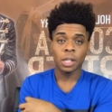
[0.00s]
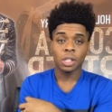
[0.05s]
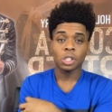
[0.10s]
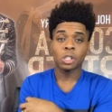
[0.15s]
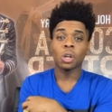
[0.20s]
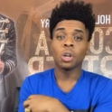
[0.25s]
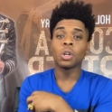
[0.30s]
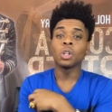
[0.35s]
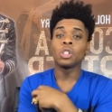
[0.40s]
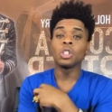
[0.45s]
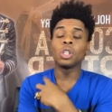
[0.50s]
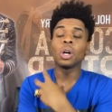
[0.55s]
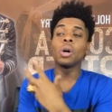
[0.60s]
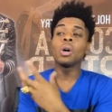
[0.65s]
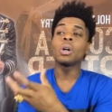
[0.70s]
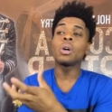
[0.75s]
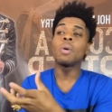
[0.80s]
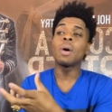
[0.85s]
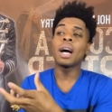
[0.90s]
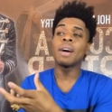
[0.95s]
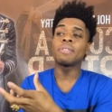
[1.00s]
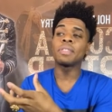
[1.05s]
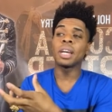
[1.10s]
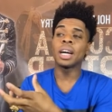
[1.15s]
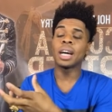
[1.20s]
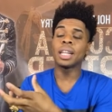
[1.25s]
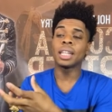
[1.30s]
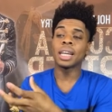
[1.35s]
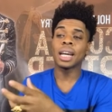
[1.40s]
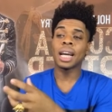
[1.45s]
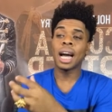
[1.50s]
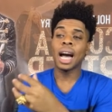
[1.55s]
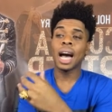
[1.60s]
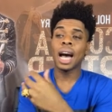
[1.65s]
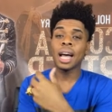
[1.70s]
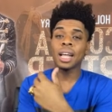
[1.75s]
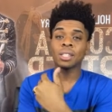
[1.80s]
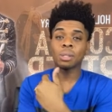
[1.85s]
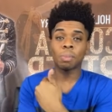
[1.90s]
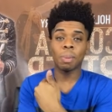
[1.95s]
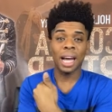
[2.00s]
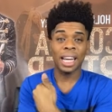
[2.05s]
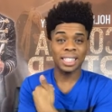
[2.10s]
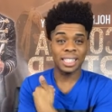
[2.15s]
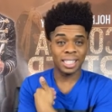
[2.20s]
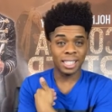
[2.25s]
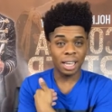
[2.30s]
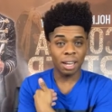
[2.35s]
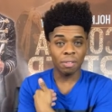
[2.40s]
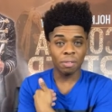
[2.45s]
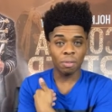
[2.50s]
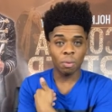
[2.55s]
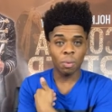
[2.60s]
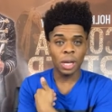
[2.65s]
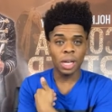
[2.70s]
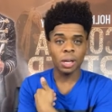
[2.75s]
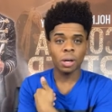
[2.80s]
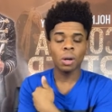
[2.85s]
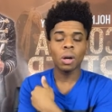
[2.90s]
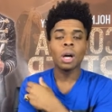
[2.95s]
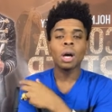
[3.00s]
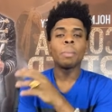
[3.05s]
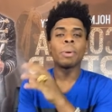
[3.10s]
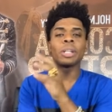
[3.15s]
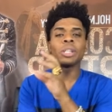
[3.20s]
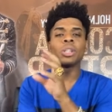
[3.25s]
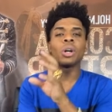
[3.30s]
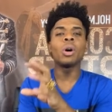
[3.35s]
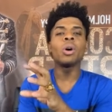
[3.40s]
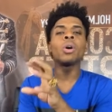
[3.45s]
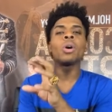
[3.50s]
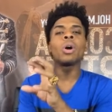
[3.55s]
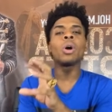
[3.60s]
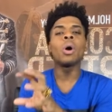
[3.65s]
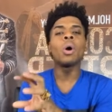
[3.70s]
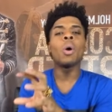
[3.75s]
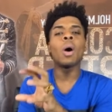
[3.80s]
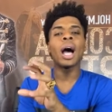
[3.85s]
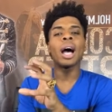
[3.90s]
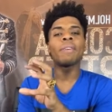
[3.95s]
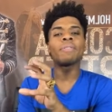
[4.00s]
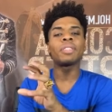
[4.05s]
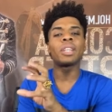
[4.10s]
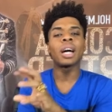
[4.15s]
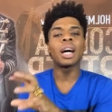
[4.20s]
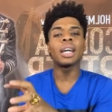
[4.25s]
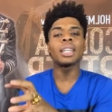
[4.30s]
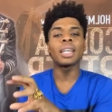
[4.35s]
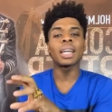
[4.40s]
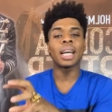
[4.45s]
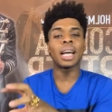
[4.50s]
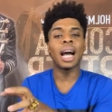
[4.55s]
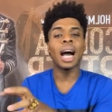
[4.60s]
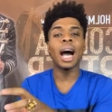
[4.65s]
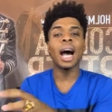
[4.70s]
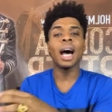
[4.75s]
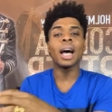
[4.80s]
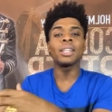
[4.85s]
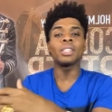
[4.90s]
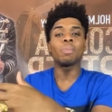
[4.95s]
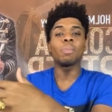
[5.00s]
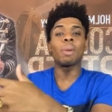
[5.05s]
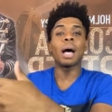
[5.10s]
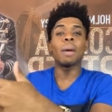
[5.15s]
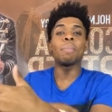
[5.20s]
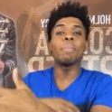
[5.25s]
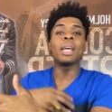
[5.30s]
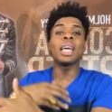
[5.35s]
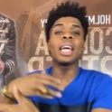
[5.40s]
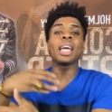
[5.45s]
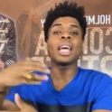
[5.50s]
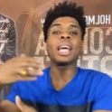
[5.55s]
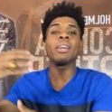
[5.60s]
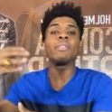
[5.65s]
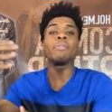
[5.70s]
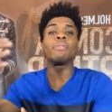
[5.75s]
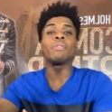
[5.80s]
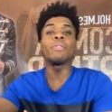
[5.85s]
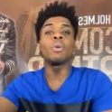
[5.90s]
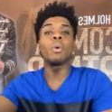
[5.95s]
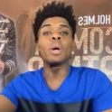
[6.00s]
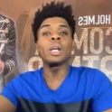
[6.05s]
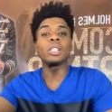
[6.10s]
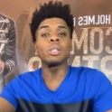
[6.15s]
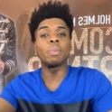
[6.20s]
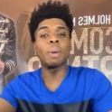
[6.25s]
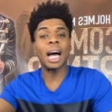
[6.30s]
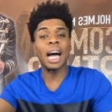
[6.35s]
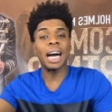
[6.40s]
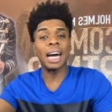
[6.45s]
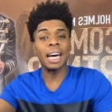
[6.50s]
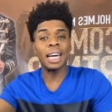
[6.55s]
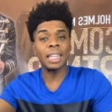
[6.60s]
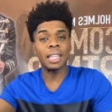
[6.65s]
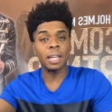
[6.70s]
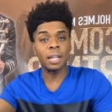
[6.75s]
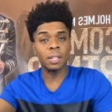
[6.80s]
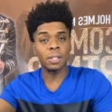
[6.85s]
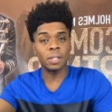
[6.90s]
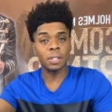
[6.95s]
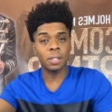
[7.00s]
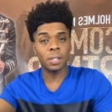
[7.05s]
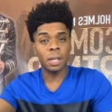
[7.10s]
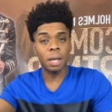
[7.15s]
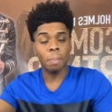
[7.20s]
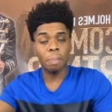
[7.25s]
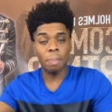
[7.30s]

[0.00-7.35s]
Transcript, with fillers: So don't go after other gods by self will, but don't go after other gods by being influenced by others,